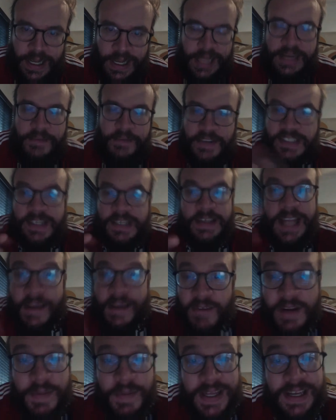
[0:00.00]
And if it's
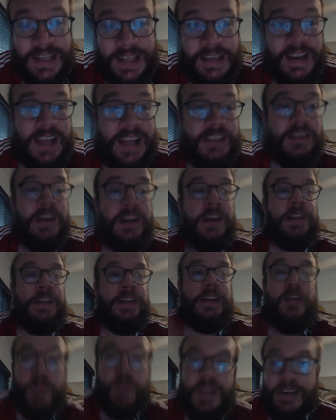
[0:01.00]
inevitably knit together,
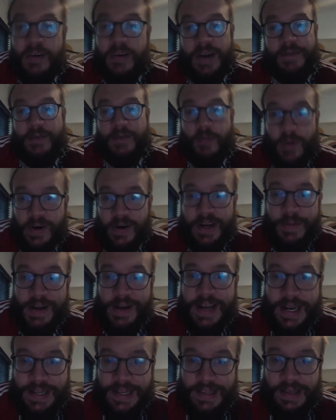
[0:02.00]
then you really don't have to worry
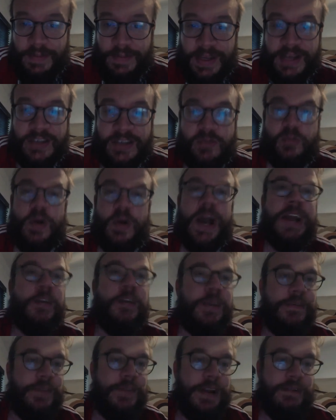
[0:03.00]
about anything because why
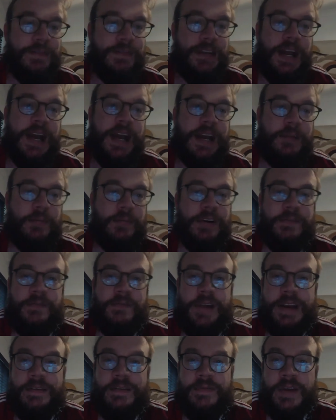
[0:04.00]
are we afraid of dying? We're
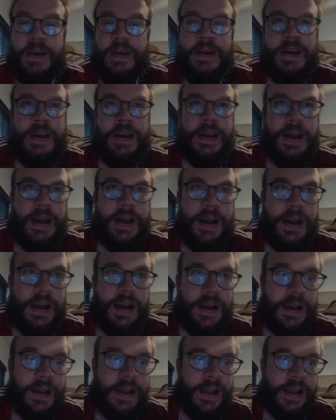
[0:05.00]
afraid of
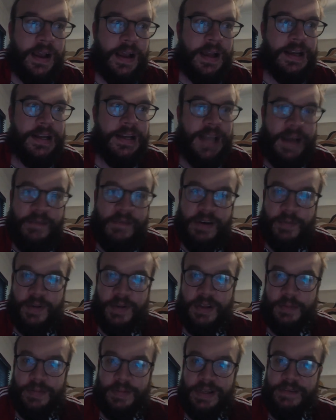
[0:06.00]
an
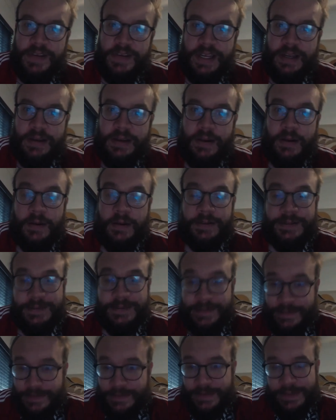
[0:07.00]
inevitable oblivion.
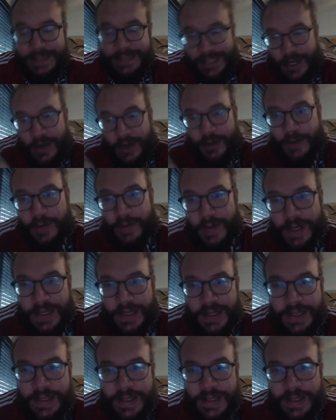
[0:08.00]
No,